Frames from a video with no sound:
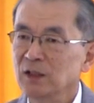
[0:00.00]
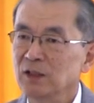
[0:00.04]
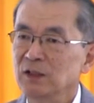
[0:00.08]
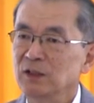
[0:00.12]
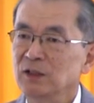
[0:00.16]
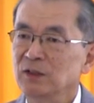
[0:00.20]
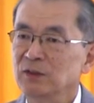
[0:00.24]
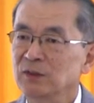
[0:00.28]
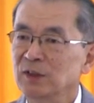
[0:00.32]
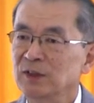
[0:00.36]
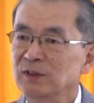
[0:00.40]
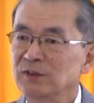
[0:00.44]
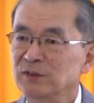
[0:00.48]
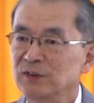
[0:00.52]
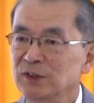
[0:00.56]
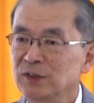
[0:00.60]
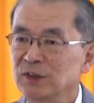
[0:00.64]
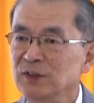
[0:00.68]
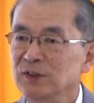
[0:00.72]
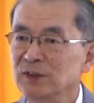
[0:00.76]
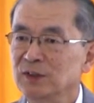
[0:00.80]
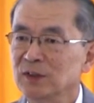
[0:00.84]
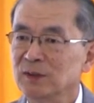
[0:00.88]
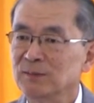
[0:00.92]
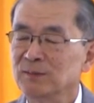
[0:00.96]
United
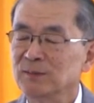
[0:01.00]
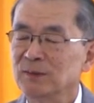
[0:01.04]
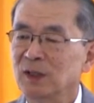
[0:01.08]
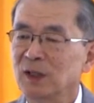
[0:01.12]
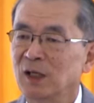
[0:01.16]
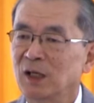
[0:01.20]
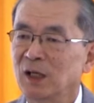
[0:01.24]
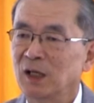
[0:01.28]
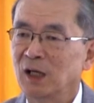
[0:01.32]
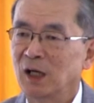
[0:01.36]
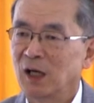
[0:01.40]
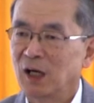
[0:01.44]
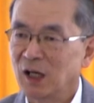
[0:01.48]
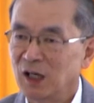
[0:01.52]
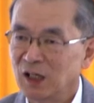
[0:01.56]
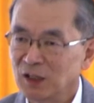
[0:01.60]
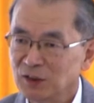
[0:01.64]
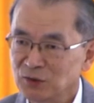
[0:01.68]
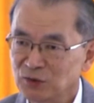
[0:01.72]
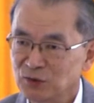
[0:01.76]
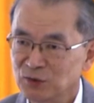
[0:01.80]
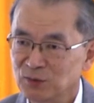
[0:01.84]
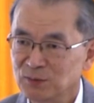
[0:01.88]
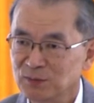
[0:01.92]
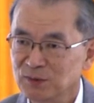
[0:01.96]
Kingdom
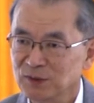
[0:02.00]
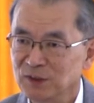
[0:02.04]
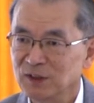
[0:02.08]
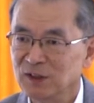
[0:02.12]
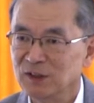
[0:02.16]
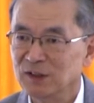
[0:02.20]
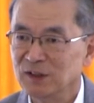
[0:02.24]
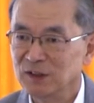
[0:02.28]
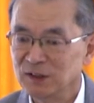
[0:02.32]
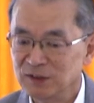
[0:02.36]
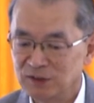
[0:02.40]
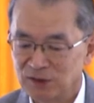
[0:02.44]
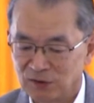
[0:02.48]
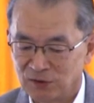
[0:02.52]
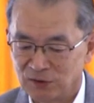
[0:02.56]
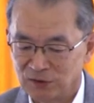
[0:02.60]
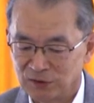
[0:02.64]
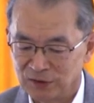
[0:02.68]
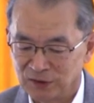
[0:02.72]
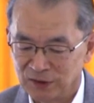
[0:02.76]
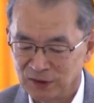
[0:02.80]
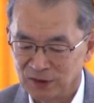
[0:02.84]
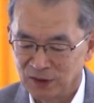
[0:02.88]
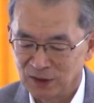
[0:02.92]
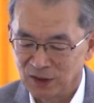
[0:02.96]
has to be
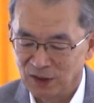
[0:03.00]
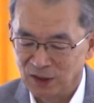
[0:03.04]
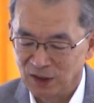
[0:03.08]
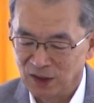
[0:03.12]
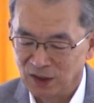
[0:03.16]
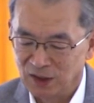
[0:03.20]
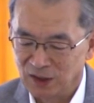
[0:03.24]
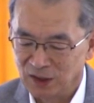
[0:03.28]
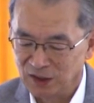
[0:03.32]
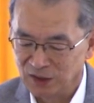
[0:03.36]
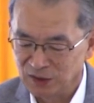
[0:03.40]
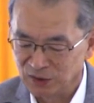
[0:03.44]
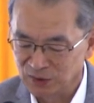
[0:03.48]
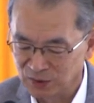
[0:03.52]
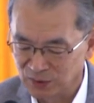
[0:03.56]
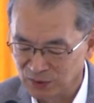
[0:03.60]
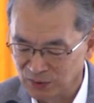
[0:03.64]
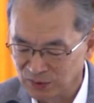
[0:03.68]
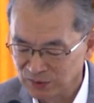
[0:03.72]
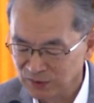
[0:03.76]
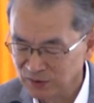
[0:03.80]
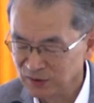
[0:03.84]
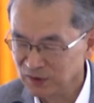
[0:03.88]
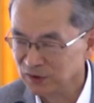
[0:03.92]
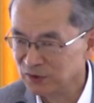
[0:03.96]
literally a
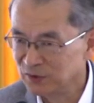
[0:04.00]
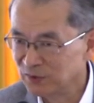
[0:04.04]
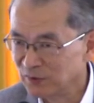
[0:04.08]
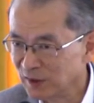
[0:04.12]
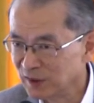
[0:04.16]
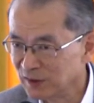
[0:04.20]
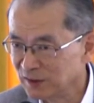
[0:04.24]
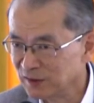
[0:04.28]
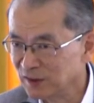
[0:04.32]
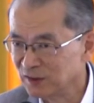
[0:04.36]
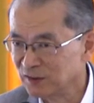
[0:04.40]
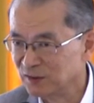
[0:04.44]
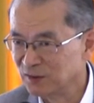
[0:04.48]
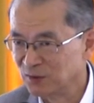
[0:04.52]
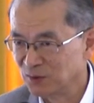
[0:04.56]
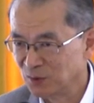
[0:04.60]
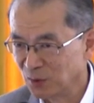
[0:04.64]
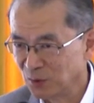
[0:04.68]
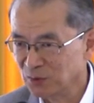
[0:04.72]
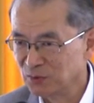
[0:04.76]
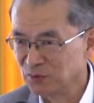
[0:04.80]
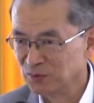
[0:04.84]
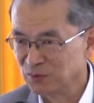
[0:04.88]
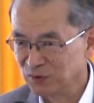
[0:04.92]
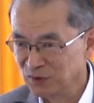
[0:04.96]
united
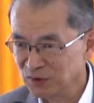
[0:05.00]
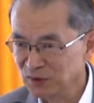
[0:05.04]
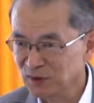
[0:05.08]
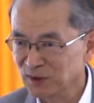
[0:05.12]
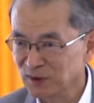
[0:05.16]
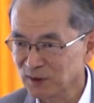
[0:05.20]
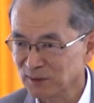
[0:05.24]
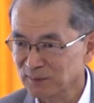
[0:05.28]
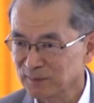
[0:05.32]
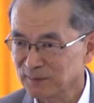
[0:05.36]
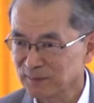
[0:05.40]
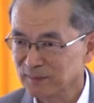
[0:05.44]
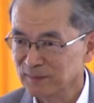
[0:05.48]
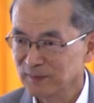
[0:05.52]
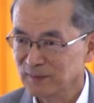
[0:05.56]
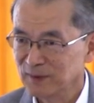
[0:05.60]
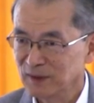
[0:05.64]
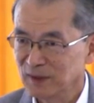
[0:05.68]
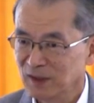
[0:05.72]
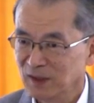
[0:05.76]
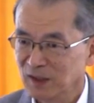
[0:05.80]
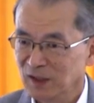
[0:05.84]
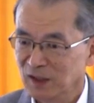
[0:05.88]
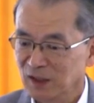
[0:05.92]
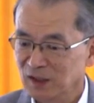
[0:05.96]
God kingdom.
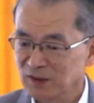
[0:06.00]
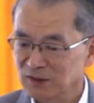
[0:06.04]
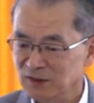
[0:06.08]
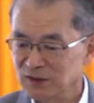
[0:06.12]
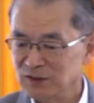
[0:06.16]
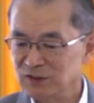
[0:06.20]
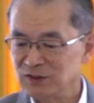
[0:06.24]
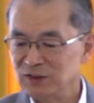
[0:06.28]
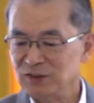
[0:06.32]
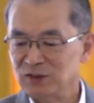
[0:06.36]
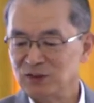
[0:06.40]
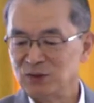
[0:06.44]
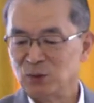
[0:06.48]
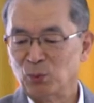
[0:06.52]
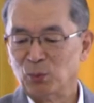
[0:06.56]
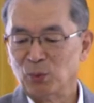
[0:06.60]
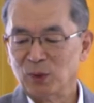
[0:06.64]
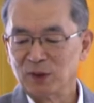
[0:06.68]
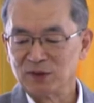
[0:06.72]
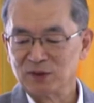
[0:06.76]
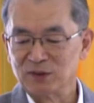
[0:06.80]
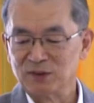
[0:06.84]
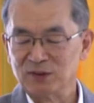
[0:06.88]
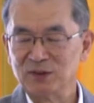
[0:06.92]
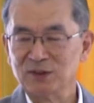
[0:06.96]
This is
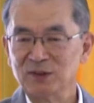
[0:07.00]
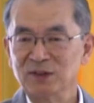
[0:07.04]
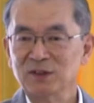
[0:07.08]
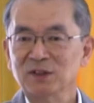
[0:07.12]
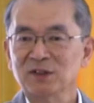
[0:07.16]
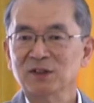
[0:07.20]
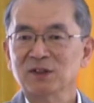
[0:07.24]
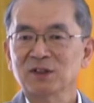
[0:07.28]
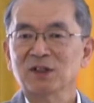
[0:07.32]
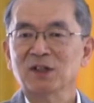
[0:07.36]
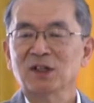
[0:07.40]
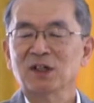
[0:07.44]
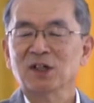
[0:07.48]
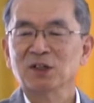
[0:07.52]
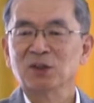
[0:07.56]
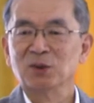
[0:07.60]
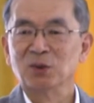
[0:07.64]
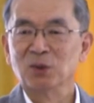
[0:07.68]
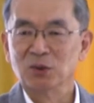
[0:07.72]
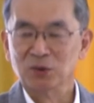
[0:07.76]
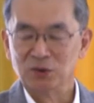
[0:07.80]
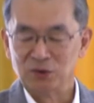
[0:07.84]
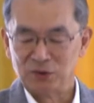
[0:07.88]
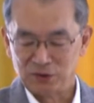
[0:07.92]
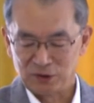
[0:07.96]
what
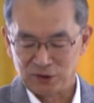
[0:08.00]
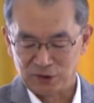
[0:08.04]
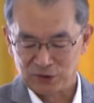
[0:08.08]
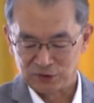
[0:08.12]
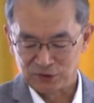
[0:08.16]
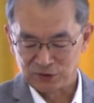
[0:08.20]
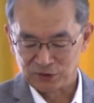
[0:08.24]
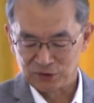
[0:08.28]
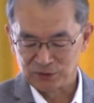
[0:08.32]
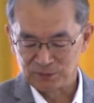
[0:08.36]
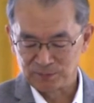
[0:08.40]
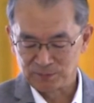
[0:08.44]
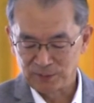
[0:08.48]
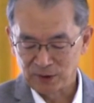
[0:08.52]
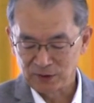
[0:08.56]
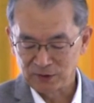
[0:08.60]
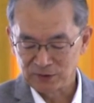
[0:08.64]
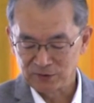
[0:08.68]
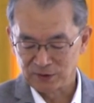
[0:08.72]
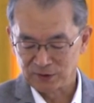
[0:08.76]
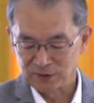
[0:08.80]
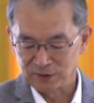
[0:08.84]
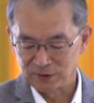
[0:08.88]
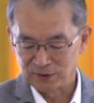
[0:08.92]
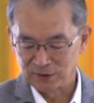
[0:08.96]
God is
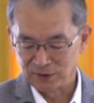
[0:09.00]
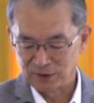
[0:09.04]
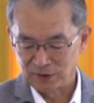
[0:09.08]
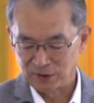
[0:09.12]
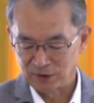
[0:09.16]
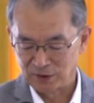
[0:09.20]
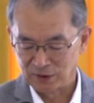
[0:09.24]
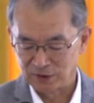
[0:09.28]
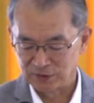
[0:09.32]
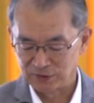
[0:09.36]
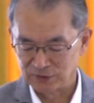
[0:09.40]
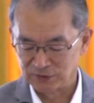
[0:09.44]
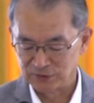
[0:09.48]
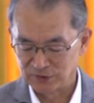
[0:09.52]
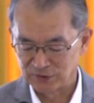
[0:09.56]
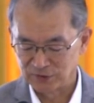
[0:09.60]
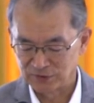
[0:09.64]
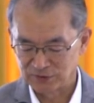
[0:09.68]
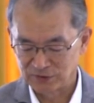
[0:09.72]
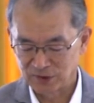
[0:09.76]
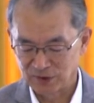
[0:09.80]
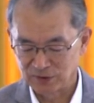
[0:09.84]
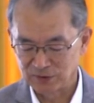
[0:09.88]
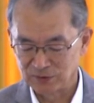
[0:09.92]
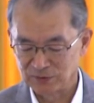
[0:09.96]
expecting to this
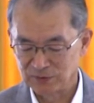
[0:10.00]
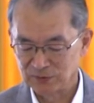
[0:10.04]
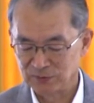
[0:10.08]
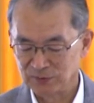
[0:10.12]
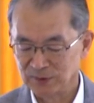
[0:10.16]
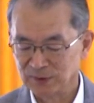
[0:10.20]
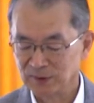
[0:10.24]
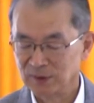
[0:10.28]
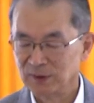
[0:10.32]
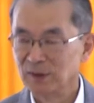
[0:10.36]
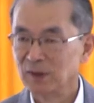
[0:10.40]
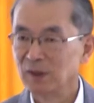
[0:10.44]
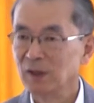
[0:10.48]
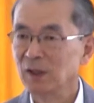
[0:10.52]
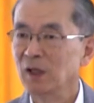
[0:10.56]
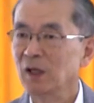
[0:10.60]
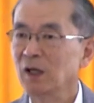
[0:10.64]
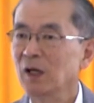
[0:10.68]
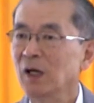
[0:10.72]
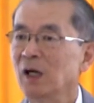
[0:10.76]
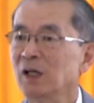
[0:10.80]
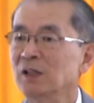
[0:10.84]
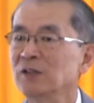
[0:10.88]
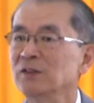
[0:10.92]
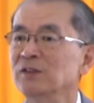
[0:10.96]
country.
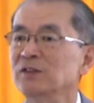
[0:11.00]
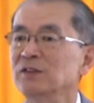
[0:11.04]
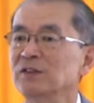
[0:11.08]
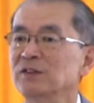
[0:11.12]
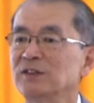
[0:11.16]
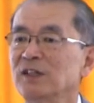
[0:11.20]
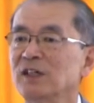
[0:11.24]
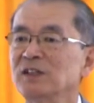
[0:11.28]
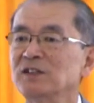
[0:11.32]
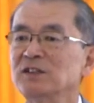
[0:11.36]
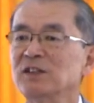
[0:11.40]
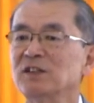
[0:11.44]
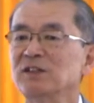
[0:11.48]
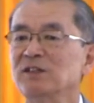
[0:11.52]
And such a